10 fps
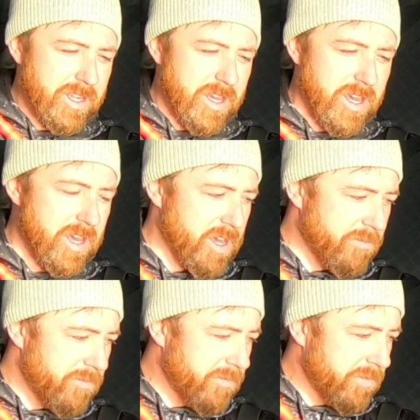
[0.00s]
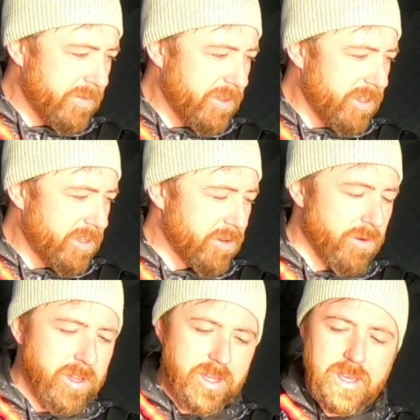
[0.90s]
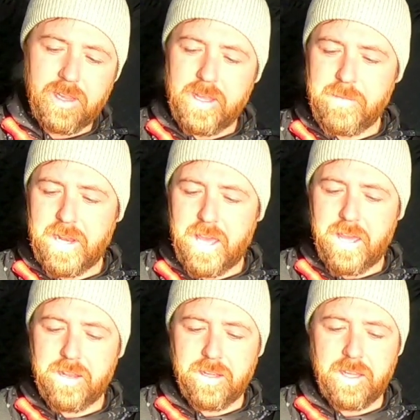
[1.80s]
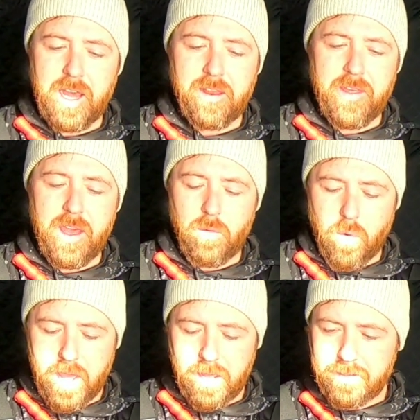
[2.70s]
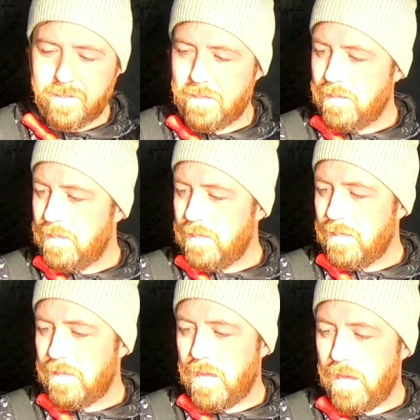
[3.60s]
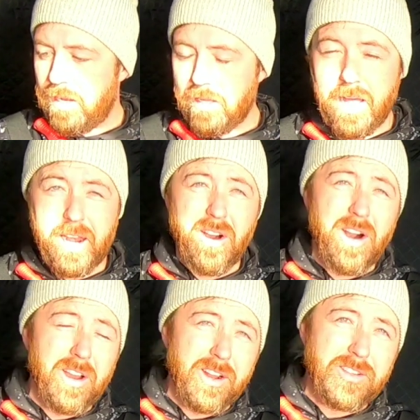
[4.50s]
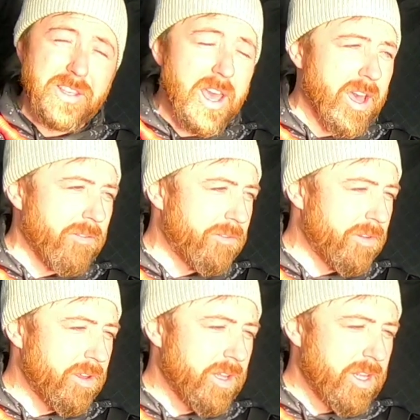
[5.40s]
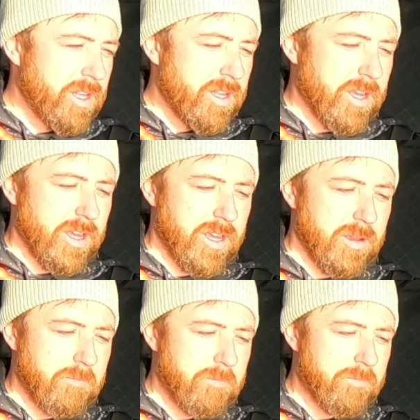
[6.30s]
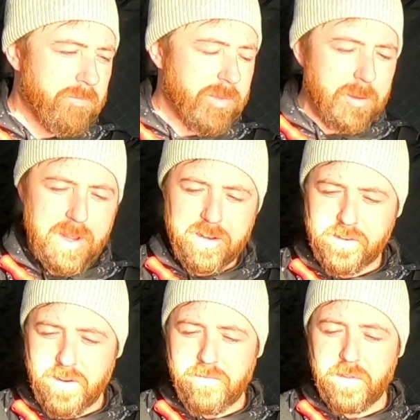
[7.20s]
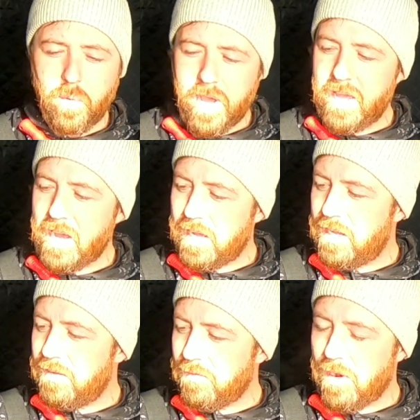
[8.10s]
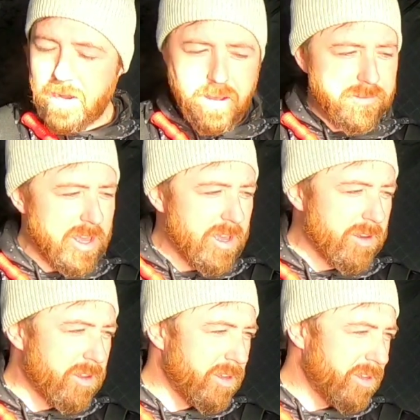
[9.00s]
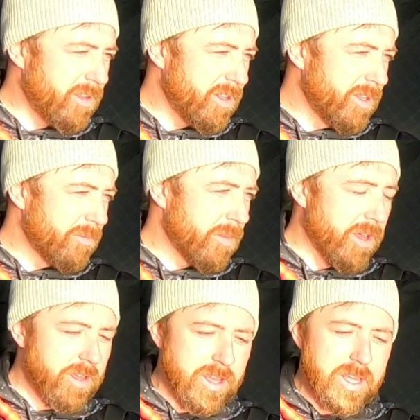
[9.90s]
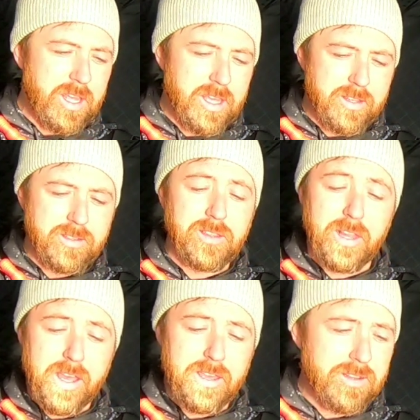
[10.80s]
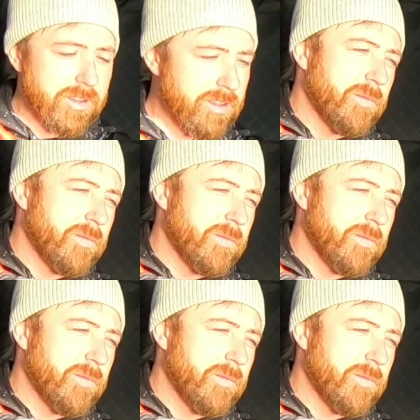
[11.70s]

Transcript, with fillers: um, to really eliminate a lot of that weight that a lot of augers have. Um, I'm not sure of the weight on it right offhand, but it is light.